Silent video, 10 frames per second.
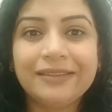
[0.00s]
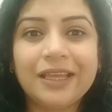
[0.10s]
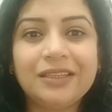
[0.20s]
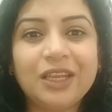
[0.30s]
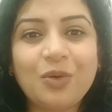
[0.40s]

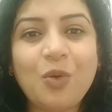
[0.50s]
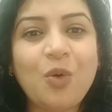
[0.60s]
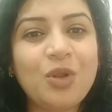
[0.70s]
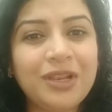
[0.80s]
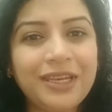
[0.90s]
that they
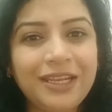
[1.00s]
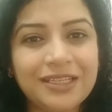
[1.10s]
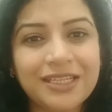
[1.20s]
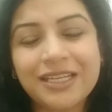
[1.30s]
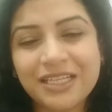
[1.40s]
all
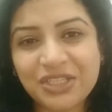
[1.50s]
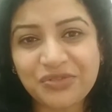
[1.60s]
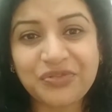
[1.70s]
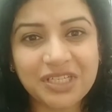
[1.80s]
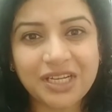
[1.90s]
need
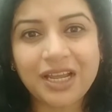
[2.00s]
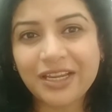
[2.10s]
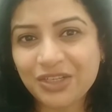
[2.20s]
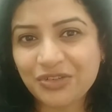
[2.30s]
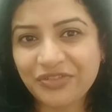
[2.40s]
different
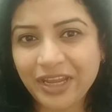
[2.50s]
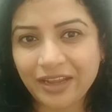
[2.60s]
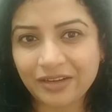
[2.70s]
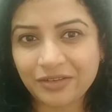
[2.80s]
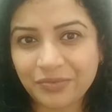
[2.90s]
kind of
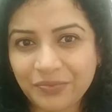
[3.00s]
care